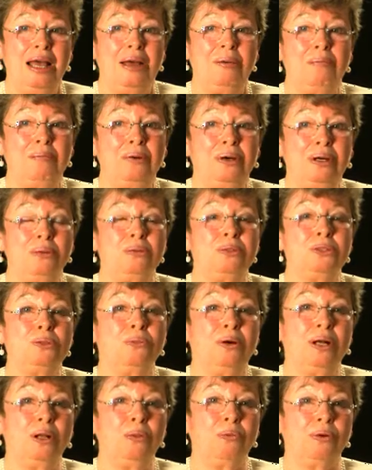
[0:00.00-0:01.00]
but it was
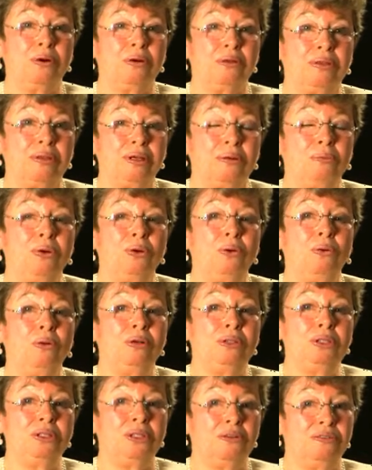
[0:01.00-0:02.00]
well worth it. We
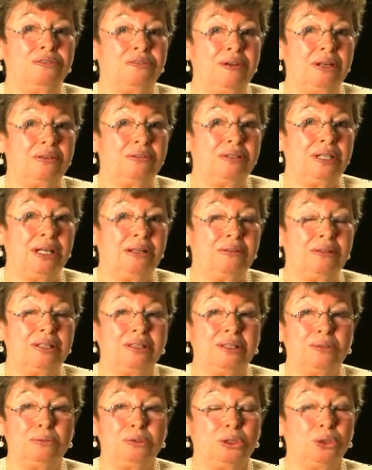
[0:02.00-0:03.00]
also found out
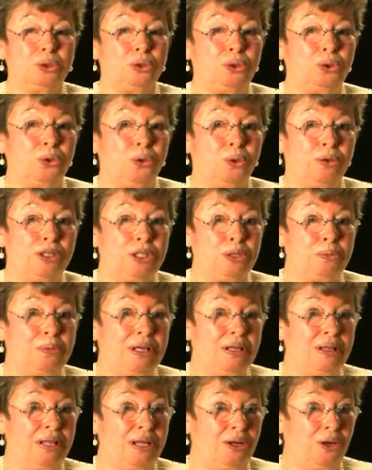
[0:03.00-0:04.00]
that there was a storage
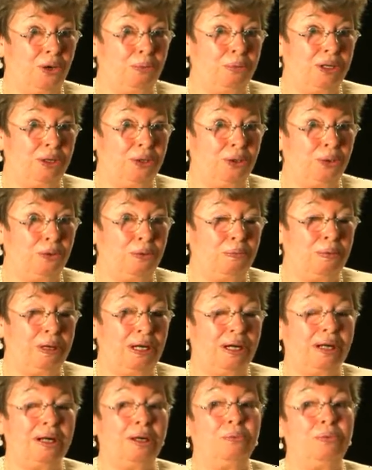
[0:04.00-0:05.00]
bin that nobody knew
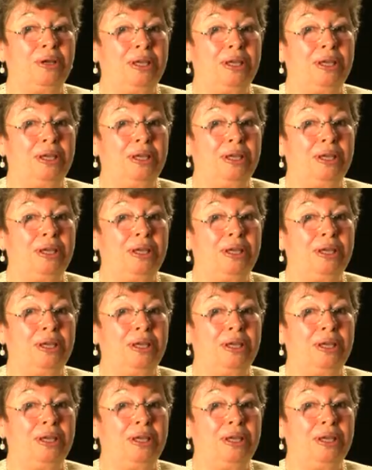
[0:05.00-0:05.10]
about, and we